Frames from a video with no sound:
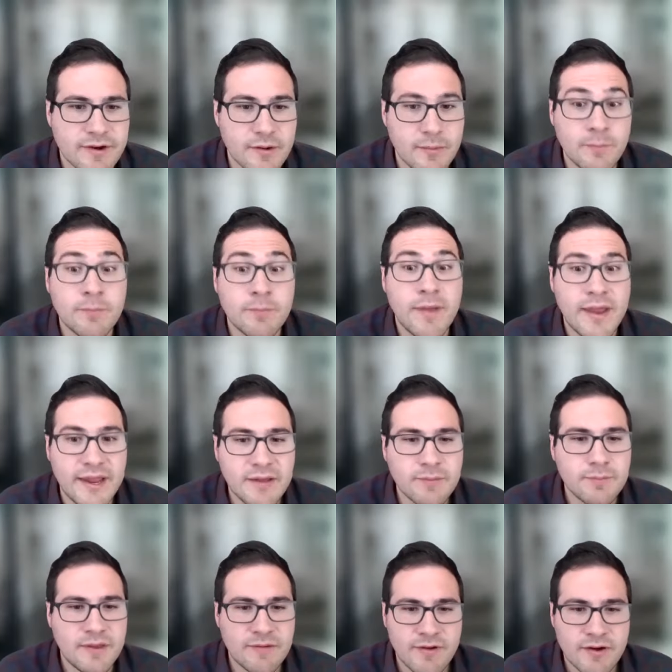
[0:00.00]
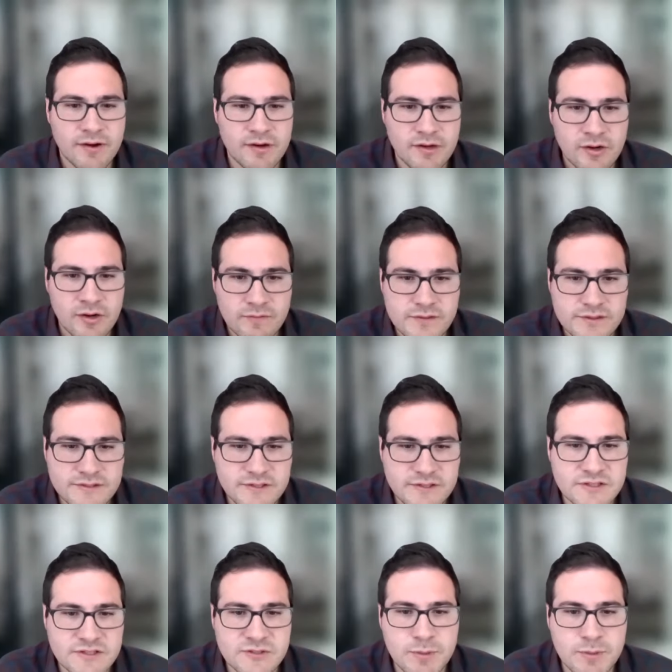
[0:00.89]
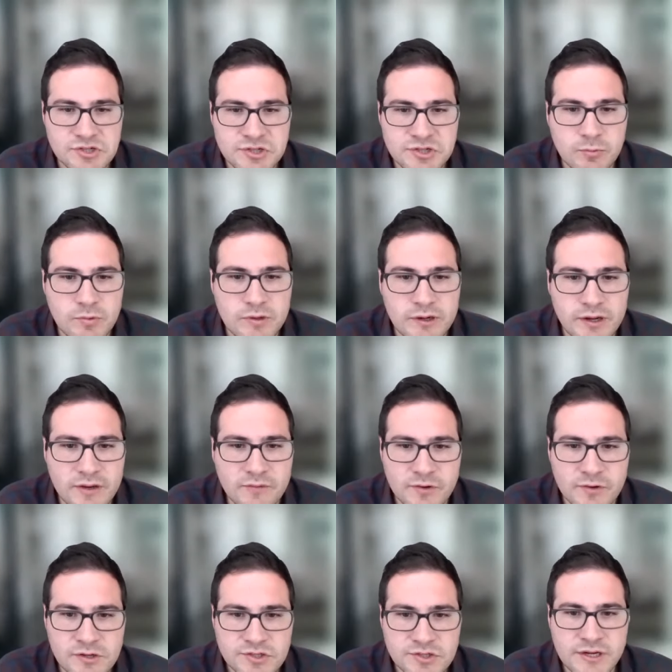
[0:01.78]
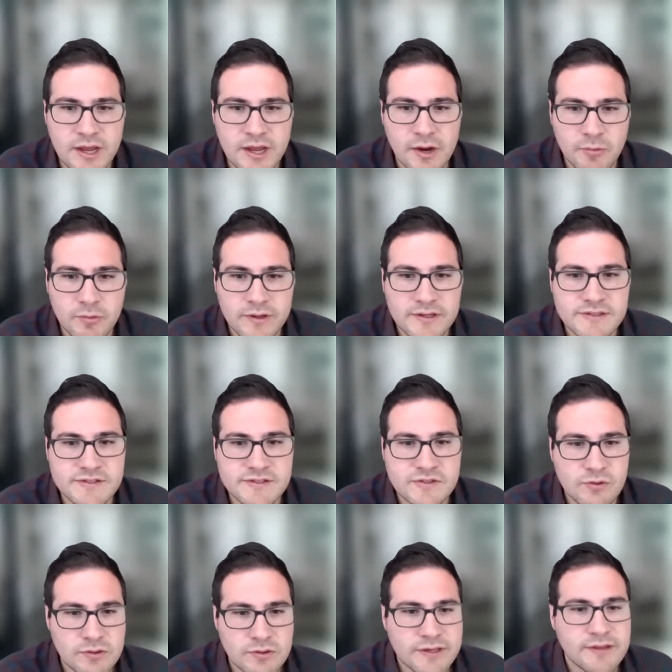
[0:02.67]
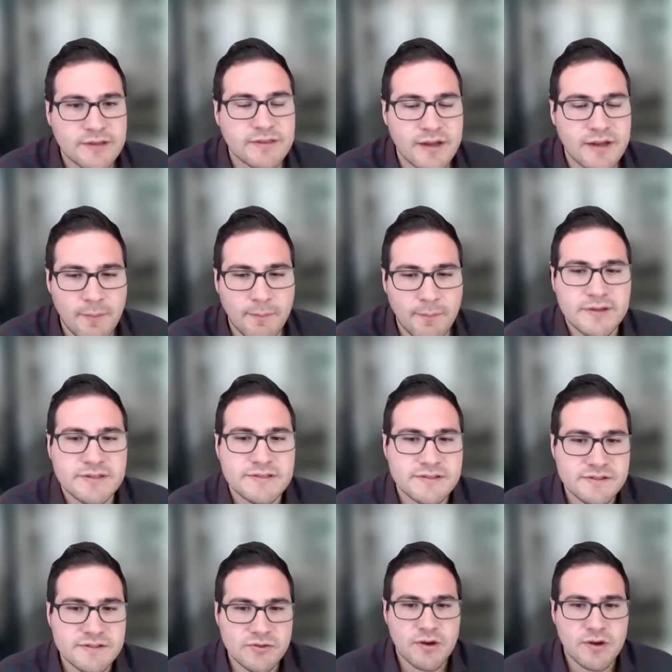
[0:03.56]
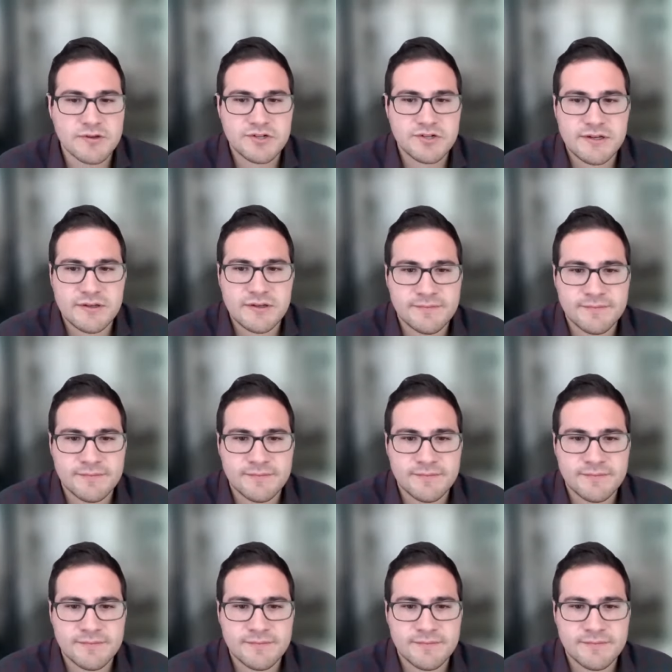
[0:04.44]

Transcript: ver- make me very nervous, especially when conversion to equity is solely at the company's discretion.